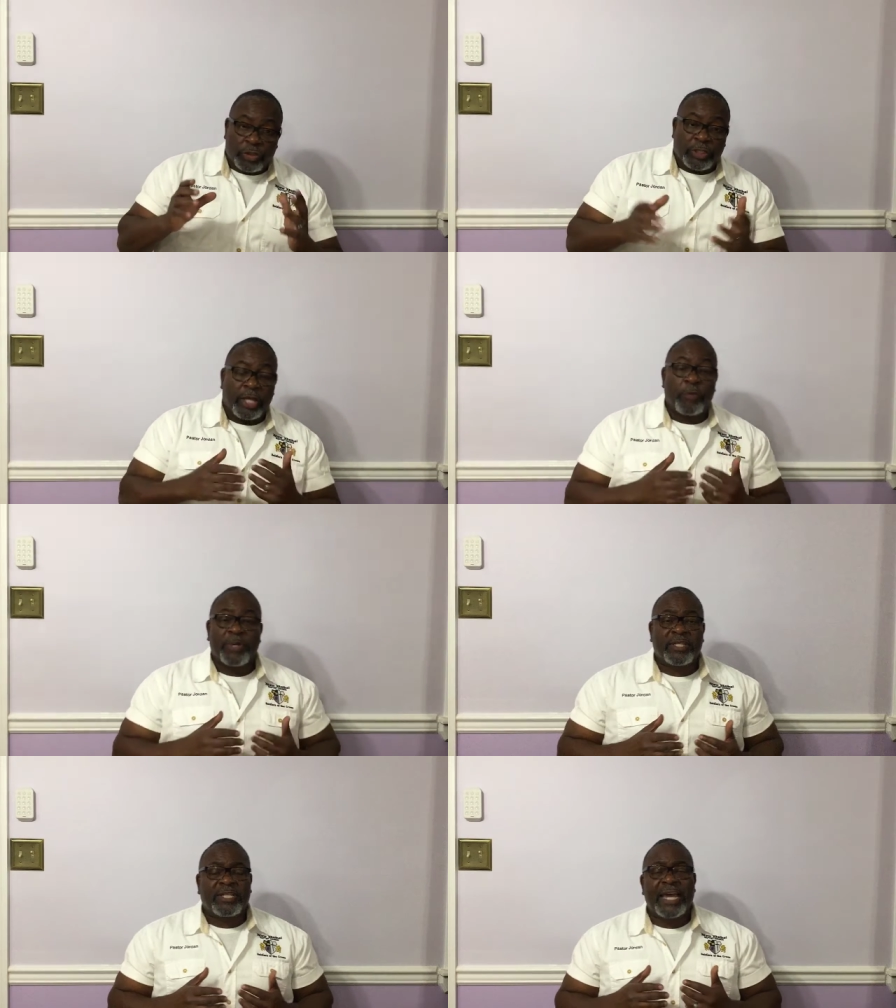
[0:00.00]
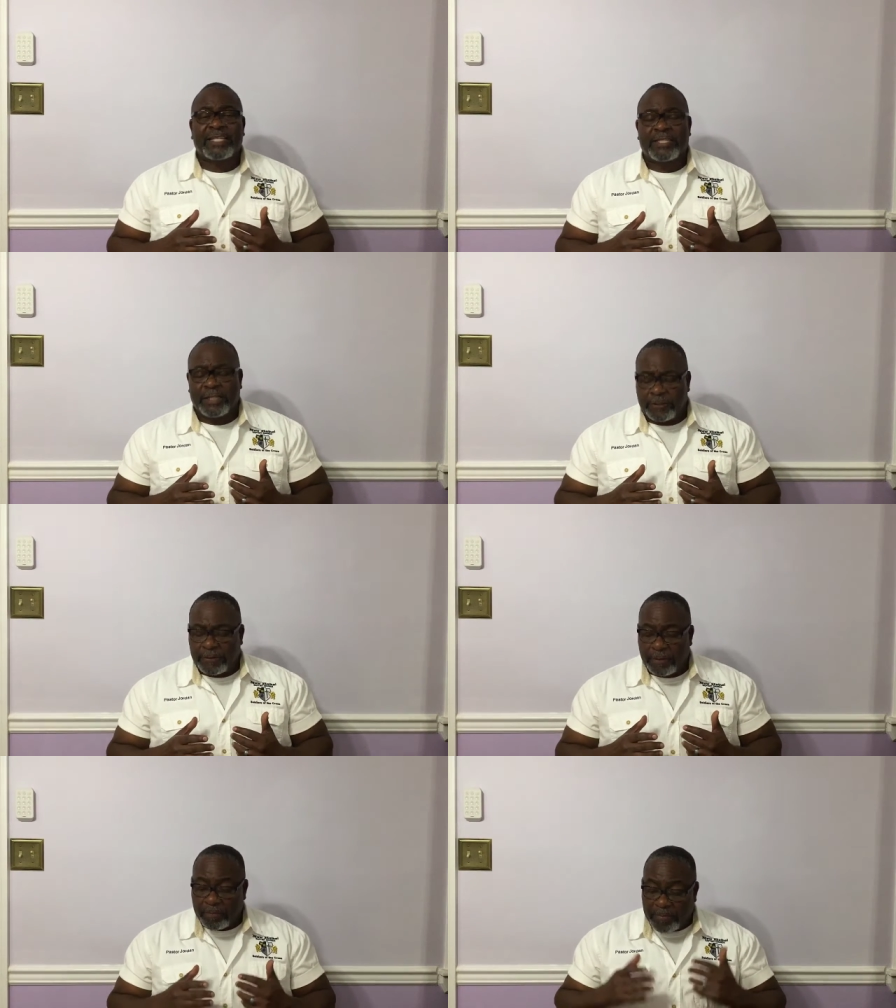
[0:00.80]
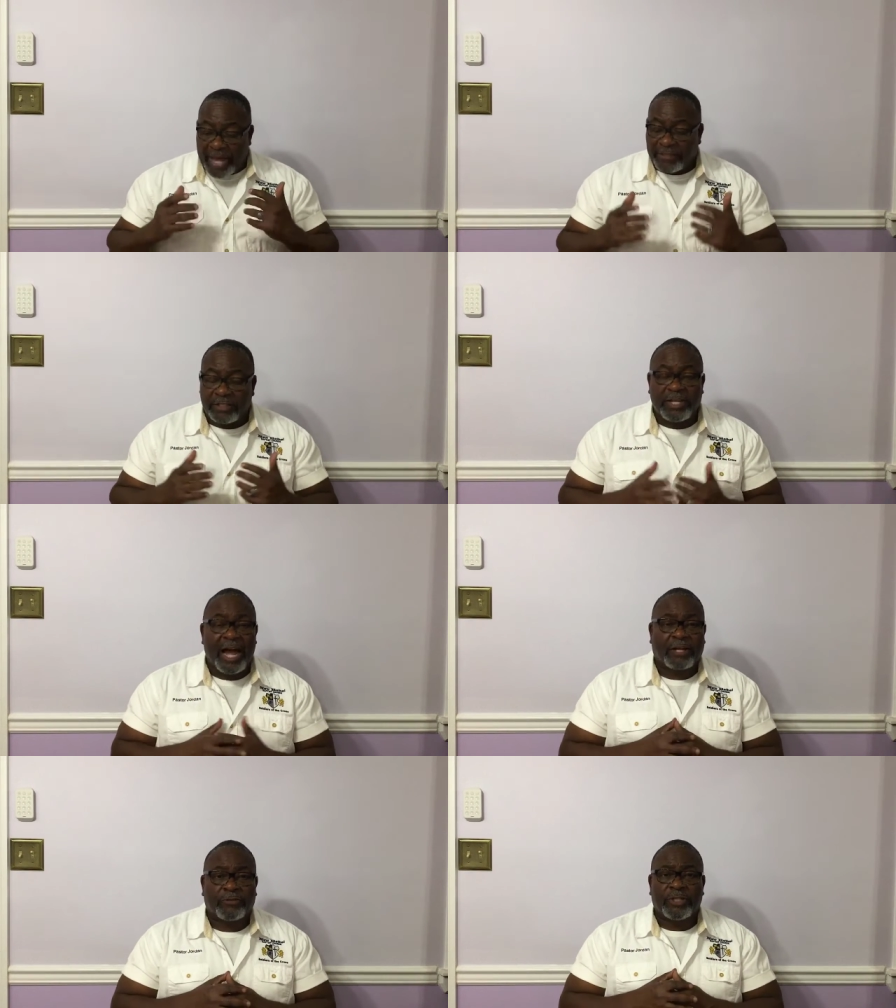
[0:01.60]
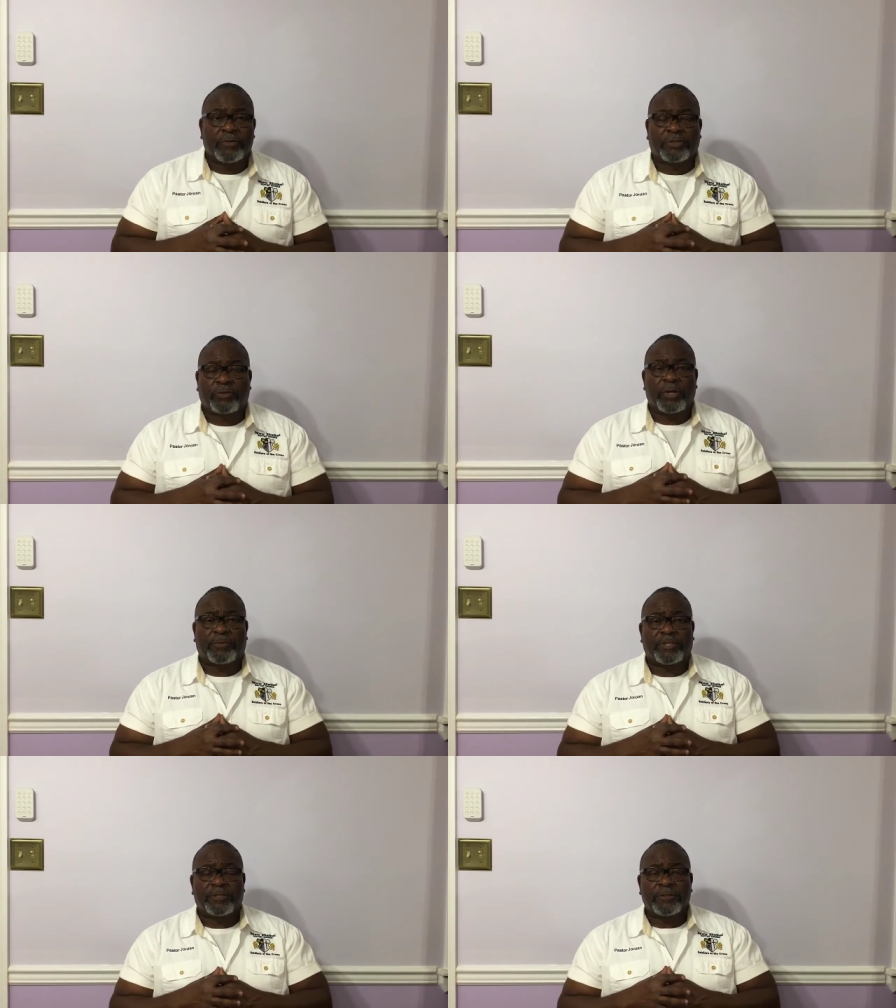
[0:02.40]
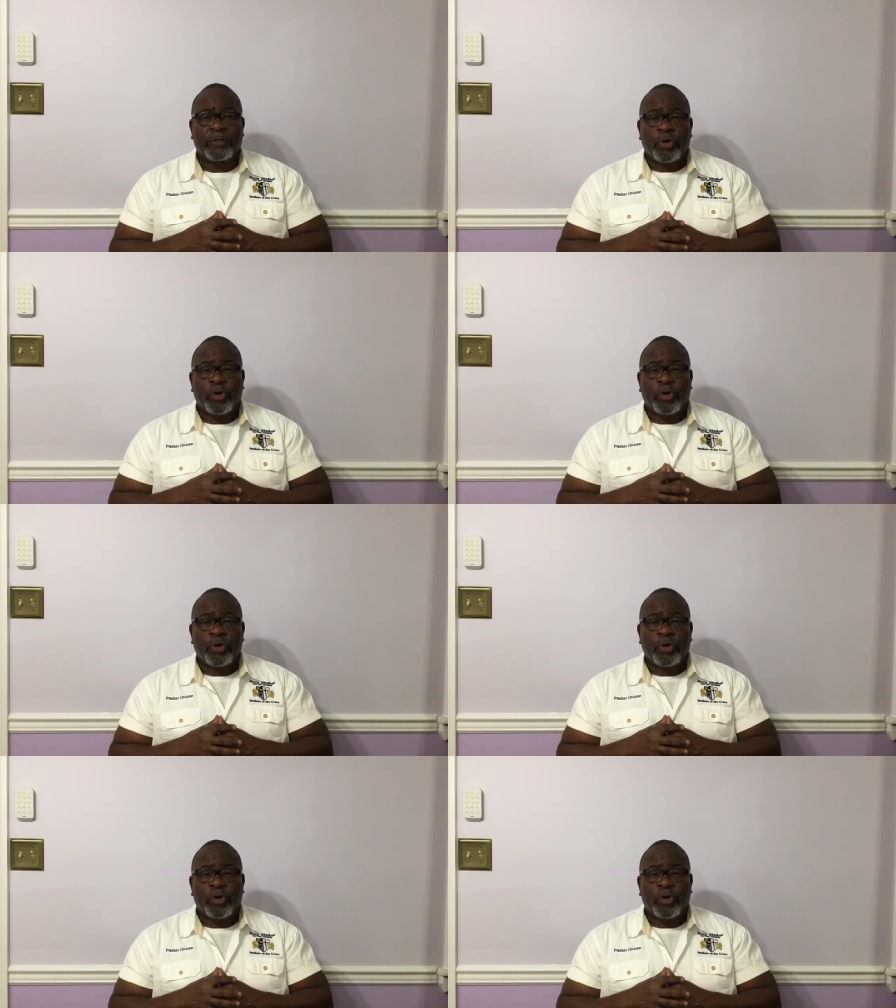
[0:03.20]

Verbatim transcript: they'll be tested by the doctrine of Scripture.